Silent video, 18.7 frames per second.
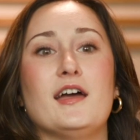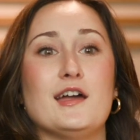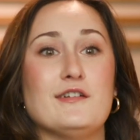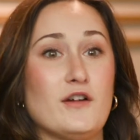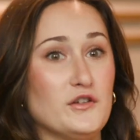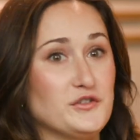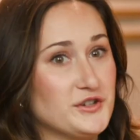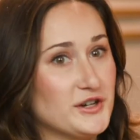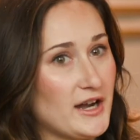I
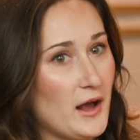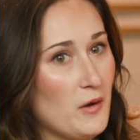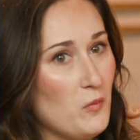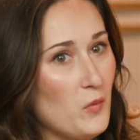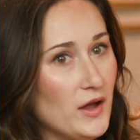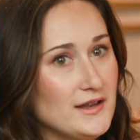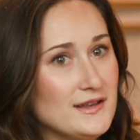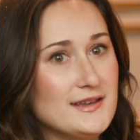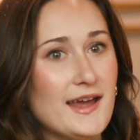volunteered at
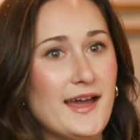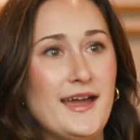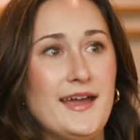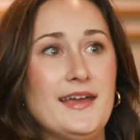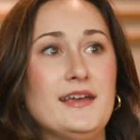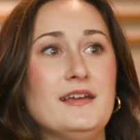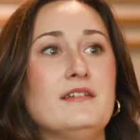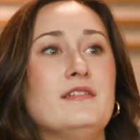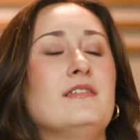one
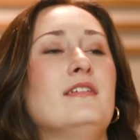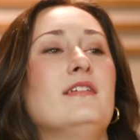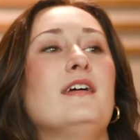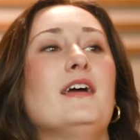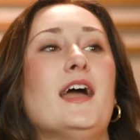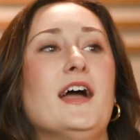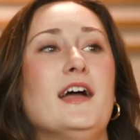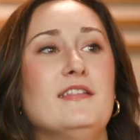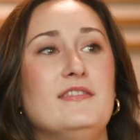day,
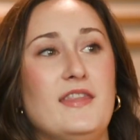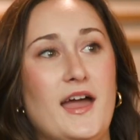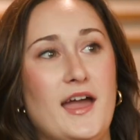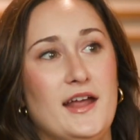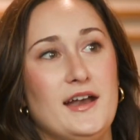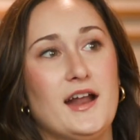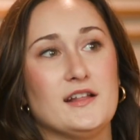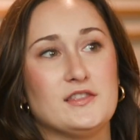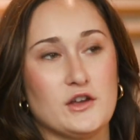and
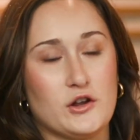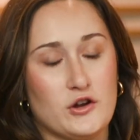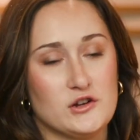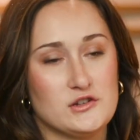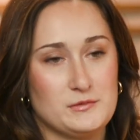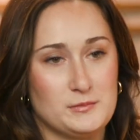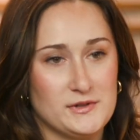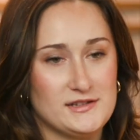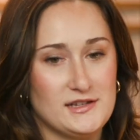then at the
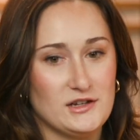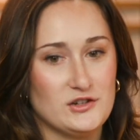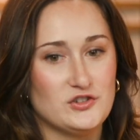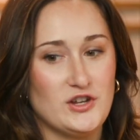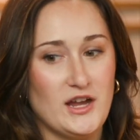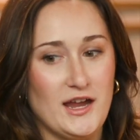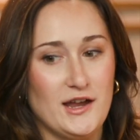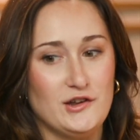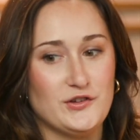Christmas
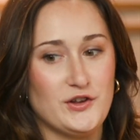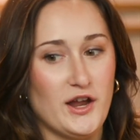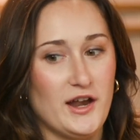exchange.